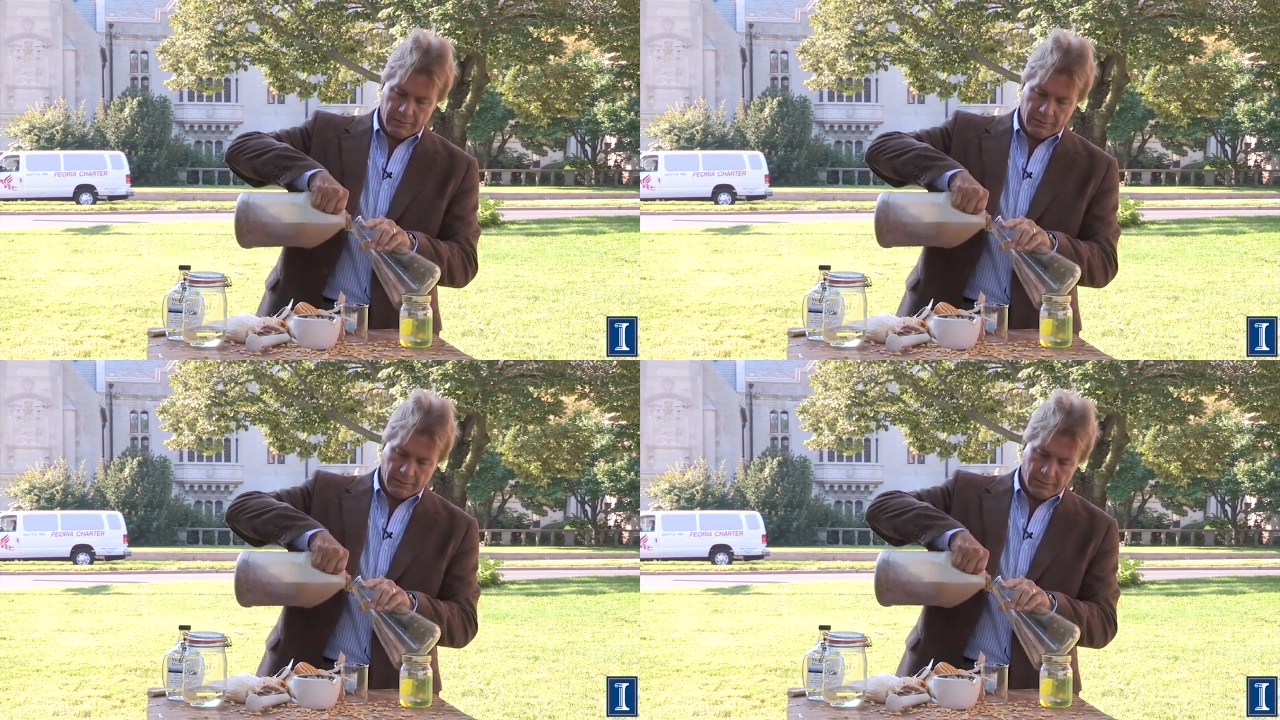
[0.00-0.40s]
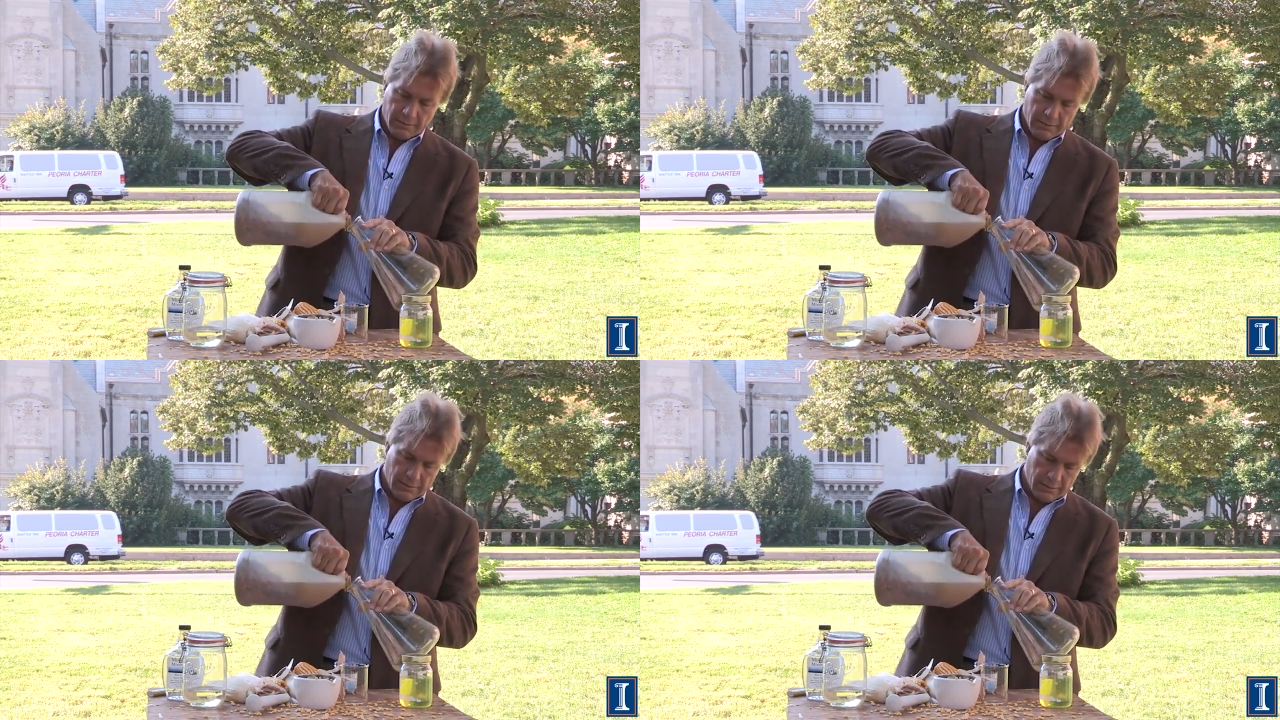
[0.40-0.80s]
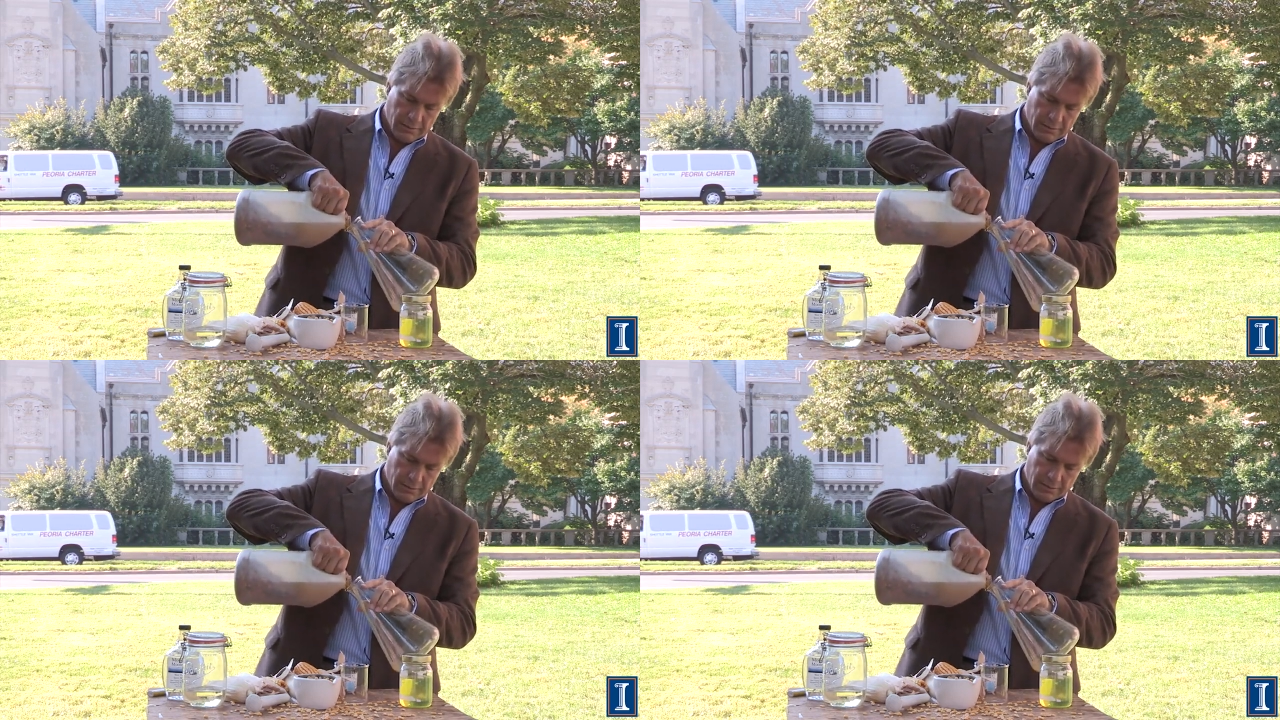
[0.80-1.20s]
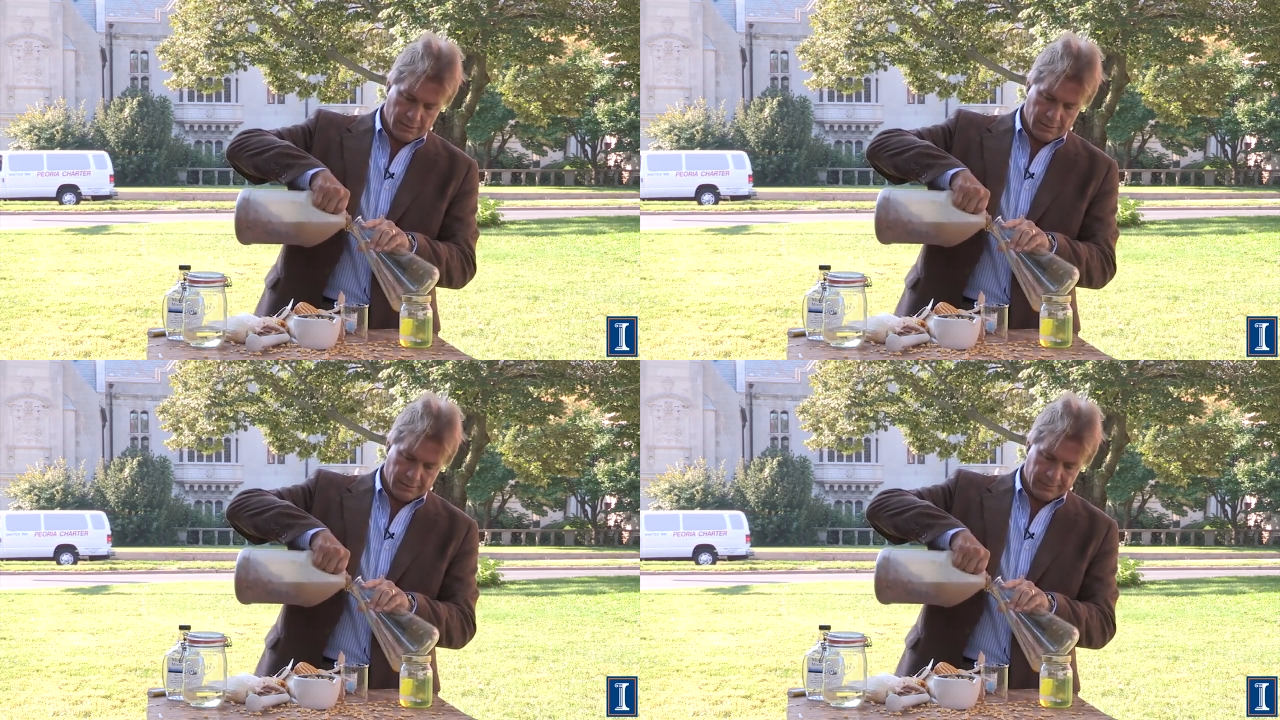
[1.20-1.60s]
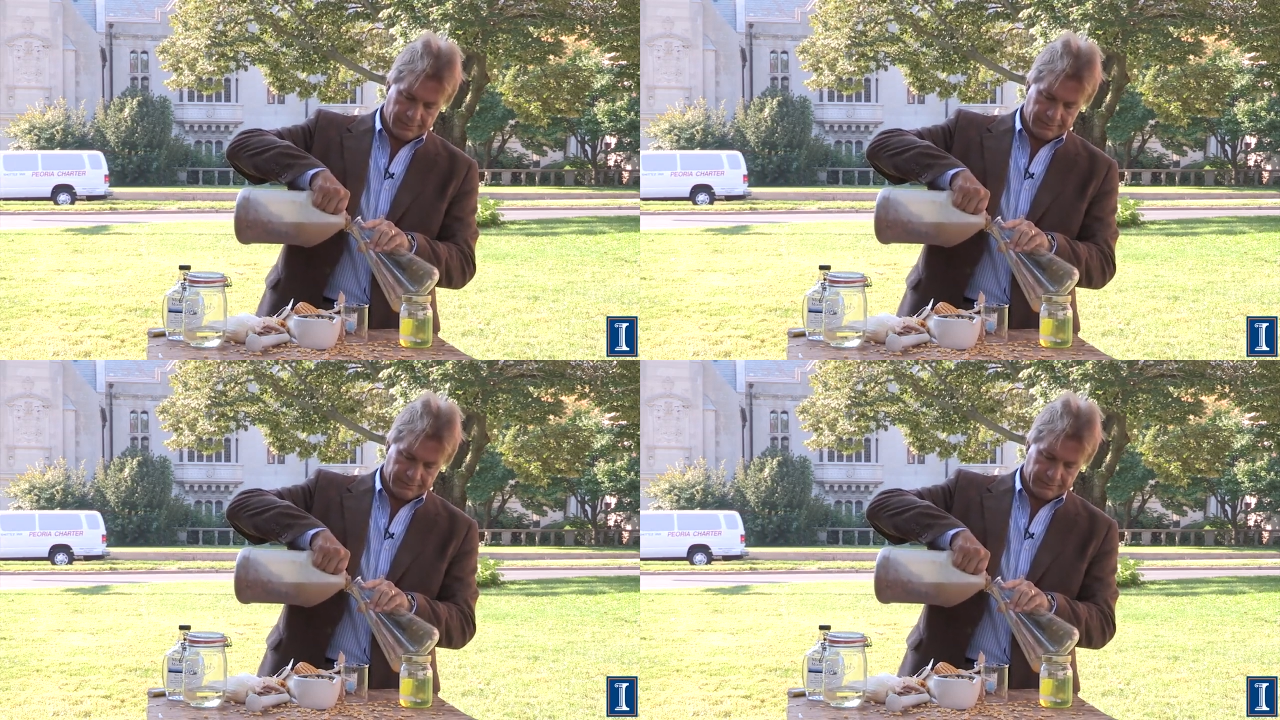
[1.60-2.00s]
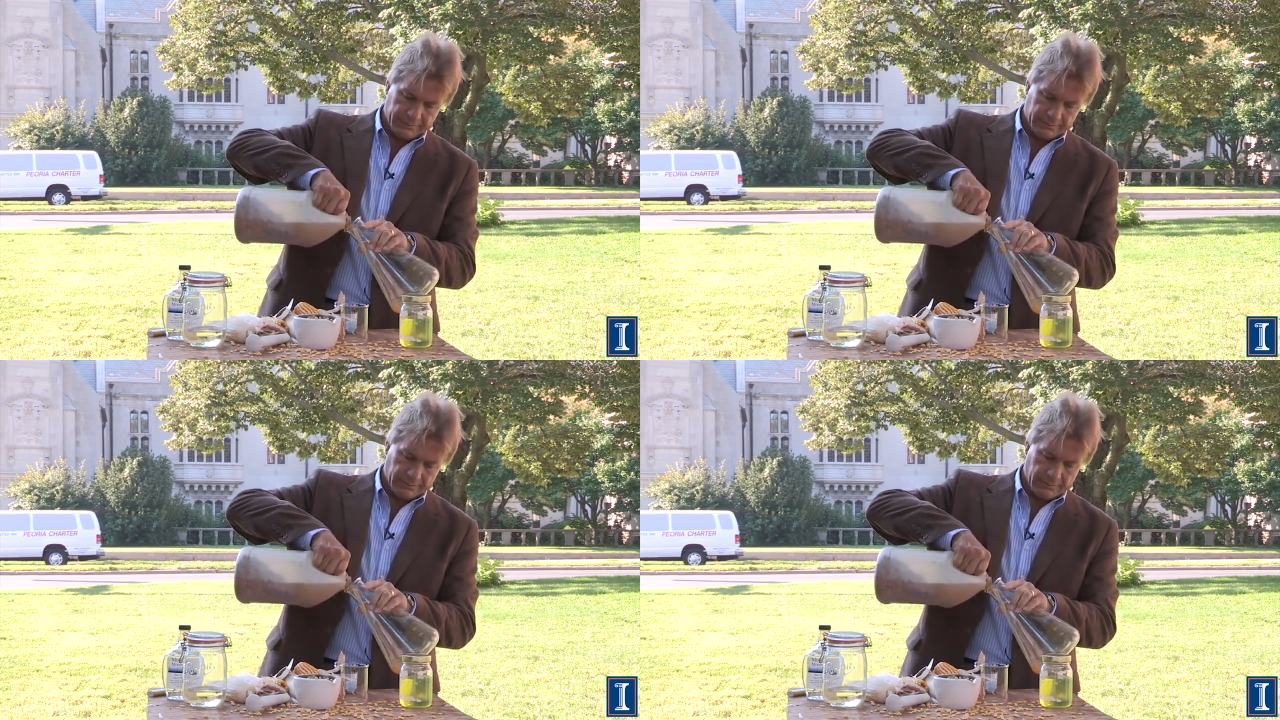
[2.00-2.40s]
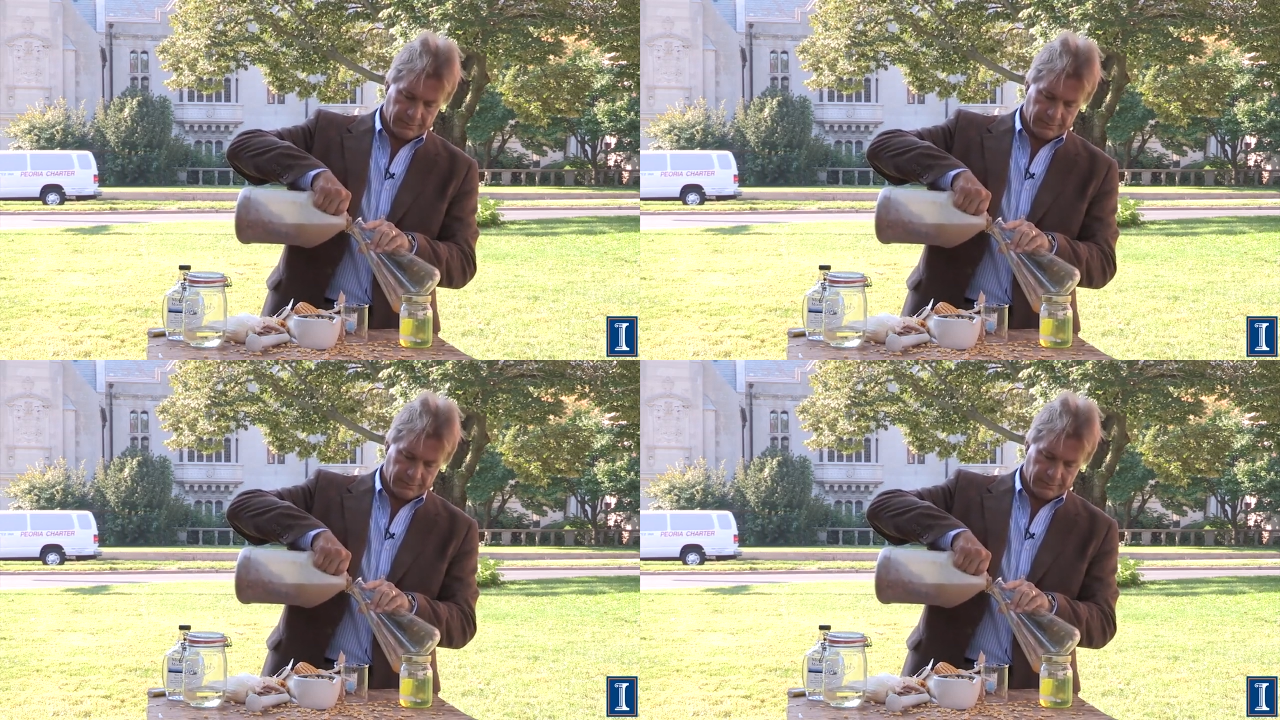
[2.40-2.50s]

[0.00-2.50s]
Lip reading: No one is speaking in this clip.